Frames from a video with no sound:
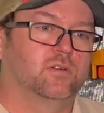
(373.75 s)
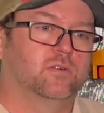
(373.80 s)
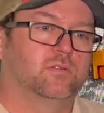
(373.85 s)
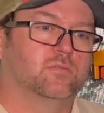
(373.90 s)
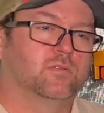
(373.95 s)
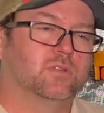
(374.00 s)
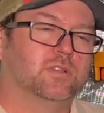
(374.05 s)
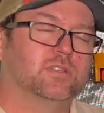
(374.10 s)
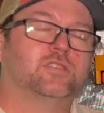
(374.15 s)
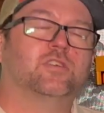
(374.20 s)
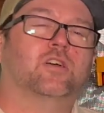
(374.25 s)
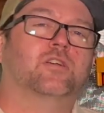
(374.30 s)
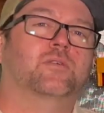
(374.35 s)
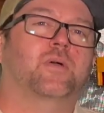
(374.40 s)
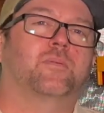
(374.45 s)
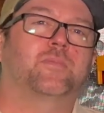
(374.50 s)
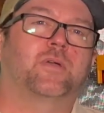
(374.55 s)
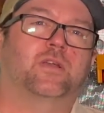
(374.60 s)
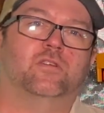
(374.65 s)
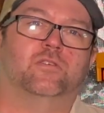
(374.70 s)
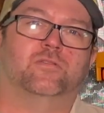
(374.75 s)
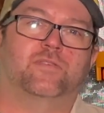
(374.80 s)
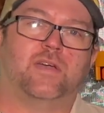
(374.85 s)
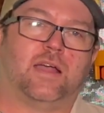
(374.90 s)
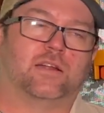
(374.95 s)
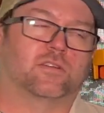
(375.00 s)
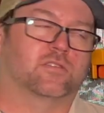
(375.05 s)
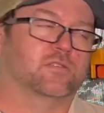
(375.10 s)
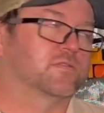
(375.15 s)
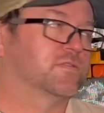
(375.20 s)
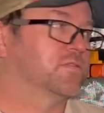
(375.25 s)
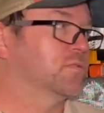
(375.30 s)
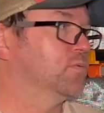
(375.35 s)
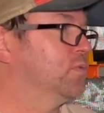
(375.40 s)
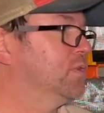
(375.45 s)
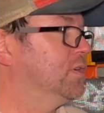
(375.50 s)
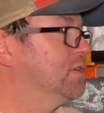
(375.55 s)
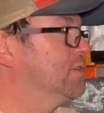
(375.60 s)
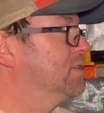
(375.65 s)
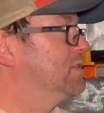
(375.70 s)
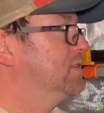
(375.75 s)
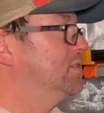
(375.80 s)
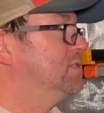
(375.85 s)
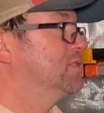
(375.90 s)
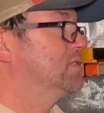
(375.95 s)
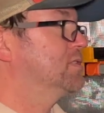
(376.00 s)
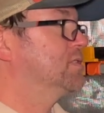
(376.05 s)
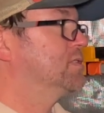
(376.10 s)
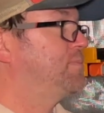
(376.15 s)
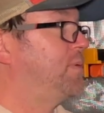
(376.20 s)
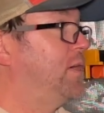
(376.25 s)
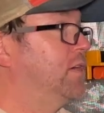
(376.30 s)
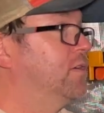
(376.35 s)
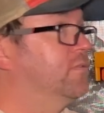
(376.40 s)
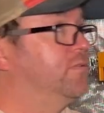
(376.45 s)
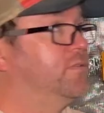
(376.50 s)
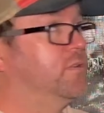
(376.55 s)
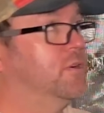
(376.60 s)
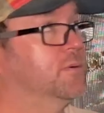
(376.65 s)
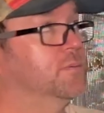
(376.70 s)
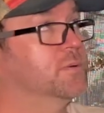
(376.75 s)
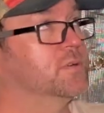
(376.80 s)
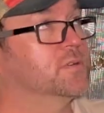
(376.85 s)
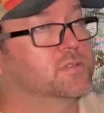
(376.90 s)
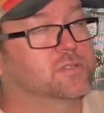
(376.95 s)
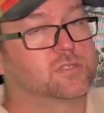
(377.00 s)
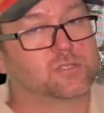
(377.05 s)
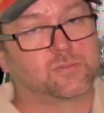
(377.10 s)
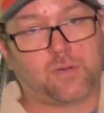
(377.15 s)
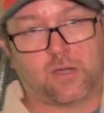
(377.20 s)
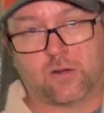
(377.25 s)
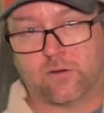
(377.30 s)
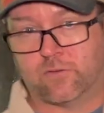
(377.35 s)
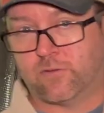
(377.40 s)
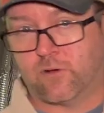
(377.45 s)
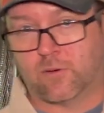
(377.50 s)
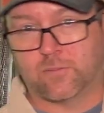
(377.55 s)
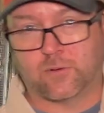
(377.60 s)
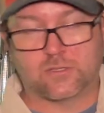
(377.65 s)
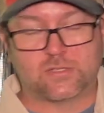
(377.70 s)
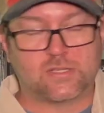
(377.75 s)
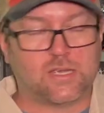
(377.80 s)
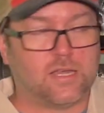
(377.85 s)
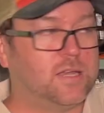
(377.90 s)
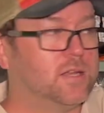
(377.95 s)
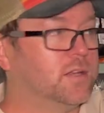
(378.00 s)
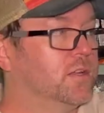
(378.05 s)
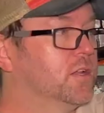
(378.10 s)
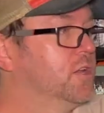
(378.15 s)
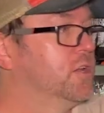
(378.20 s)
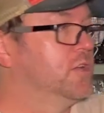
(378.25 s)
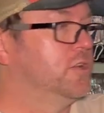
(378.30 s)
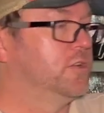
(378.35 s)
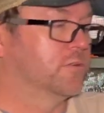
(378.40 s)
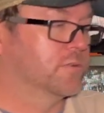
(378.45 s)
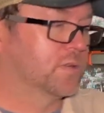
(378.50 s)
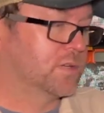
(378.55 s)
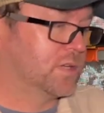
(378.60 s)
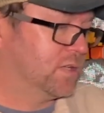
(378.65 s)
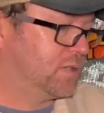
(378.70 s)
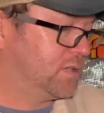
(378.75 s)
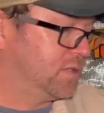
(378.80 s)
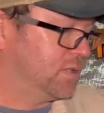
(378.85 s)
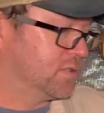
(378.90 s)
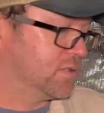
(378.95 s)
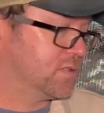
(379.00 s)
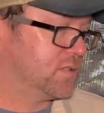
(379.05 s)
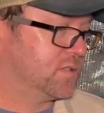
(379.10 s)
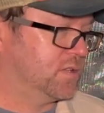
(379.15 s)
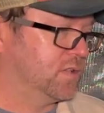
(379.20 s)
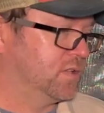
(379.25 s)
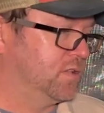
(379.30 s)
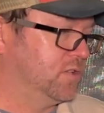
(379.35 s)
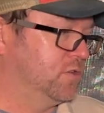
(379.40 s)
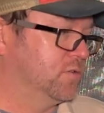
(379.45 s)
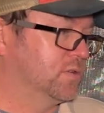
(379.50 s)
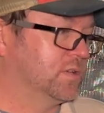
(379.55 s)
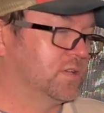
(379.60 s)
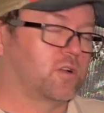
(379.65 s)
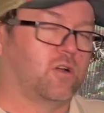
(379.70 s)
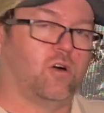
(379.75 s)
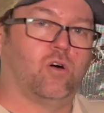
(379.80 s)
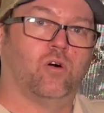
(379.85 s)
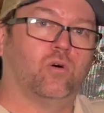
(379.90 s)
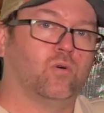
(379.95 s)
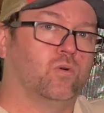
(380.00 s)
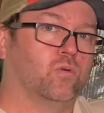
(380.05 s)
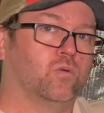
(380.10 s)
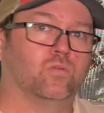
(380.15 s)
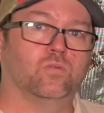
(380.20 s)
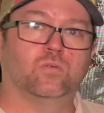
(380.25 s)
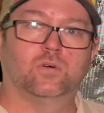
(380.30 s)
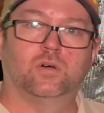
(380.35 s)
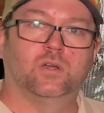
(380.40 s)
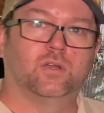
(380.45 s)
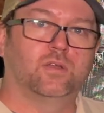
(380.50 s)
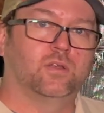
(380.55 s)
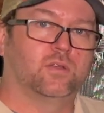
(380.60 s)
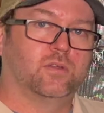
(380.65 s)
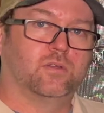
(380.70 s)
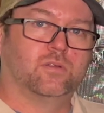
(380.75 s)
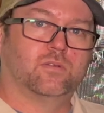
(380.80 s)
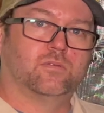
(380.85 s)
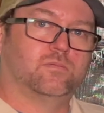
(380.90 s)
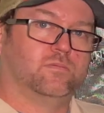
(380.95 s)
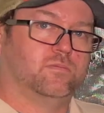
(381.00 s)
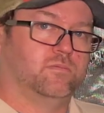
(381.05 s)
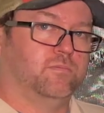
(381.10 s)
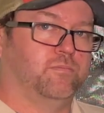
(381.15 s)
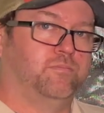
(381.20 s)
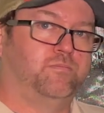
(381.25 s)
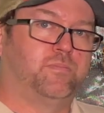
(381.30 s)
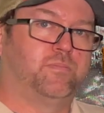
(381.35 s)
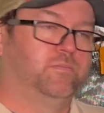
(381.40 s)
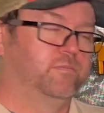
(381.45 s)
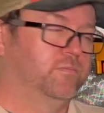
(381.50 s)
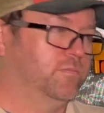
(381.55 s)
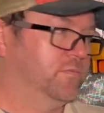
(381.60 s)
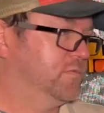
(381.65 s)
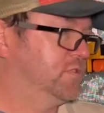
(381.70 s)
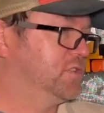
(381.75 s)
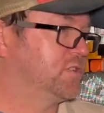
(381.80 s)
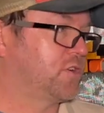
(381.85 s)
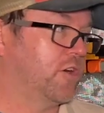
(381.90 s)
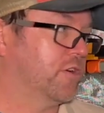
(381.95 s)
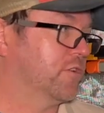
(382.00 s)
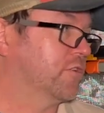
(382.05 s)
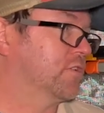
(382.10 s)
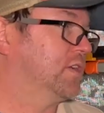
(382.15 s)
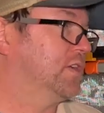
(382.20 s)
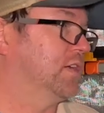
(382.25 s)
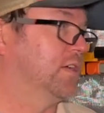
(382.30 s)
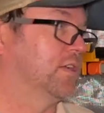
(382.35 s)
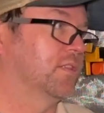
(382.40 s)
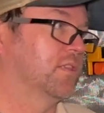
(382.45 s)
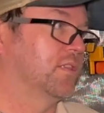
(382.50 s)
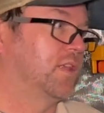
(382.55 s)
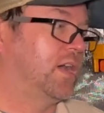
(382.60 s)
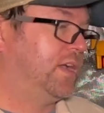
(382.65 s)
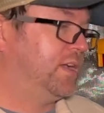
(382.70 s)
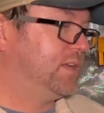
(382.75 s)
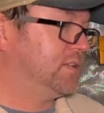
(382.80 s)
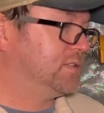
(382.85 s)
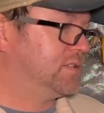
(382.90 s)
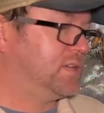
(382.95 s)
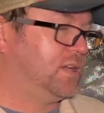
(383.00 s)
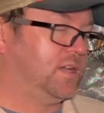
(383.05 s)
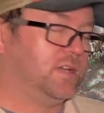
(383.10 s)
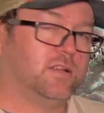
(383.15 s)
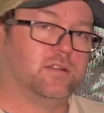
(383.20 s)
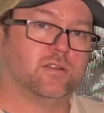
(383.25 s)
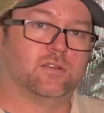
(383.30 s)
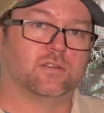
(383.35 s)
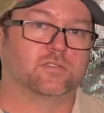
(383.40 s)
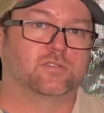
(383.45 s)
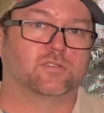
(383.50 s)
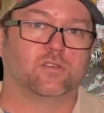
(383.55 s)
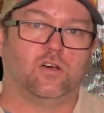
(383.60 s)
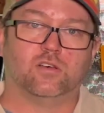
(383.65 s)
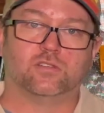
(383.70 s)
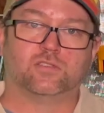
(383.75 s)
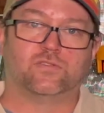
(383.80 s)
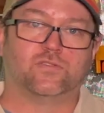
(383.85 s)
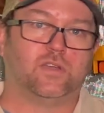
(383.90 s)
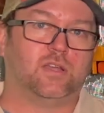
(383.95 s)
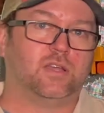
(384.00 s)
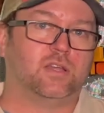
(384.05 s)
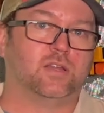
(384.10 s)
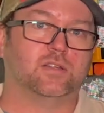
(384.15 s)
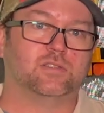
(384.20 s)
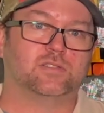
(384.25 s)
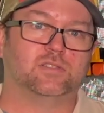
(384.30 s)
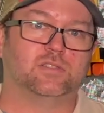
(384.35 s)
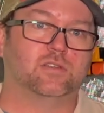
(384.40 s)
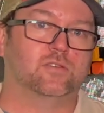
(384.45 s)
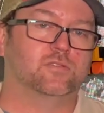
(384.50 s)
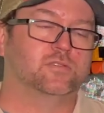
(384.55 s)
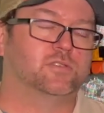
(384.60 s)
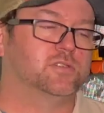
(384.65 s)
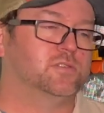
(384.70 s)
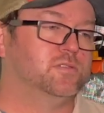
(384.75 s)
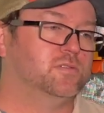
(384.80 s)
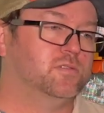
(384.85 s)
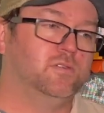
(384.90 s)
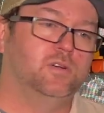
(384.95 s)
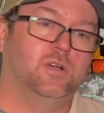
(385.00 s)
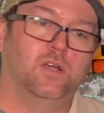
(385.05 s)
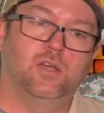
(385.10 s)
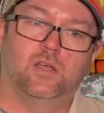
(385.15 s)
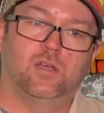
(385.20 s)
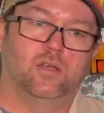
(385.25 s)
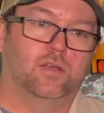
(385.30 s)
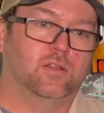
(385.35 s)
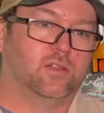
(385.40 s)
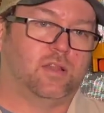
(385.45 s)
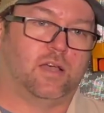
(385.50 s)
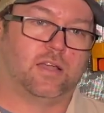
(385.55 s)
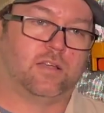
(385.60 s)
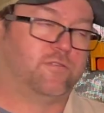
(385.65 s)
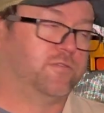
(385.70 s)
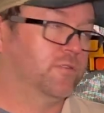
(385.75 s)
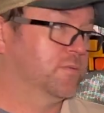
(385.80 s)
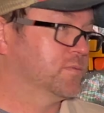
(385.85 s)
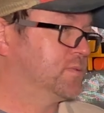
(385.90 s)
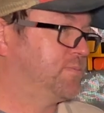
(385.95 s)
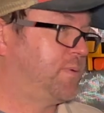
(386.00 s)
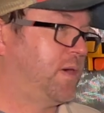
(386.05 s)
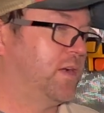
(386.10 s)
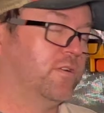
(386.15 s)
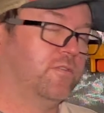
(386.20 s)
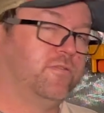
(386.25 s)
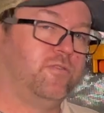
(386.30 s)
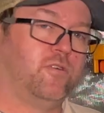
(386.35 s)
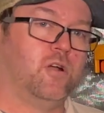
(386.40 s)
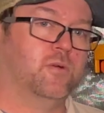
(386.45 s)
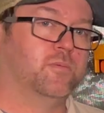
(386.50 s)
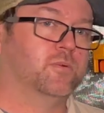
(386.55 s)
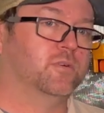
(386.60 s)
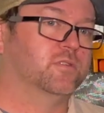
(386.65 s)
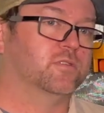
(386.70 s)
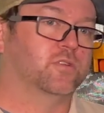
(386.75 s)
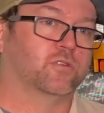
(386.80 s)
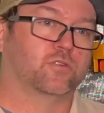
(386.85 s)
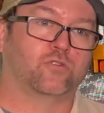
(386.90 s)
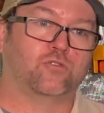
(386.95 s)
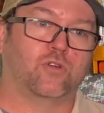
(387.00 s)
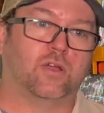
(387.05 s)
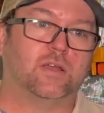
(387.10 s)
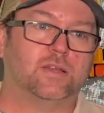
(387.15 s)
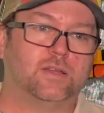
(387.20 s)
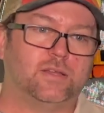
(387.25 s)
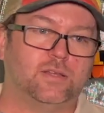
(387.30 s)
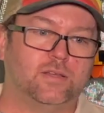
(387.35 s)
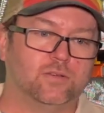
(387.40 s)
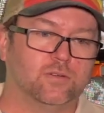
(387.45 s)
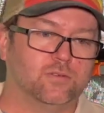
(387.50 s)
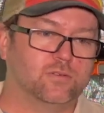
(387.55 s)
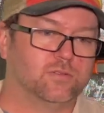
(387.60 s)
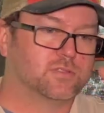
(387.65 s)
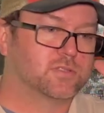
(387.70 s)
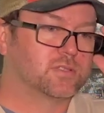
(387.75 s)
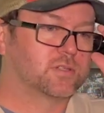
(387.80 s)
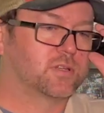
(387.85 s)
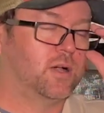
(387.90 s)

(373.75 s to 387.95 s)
Well, let's talk about manufacturers. For one, this is a Spider Farmer tent. You can get these, you can get a whole starter kit, light, tent, exhaust fan, and CO2. Like from Spider Farmer, they're great deals.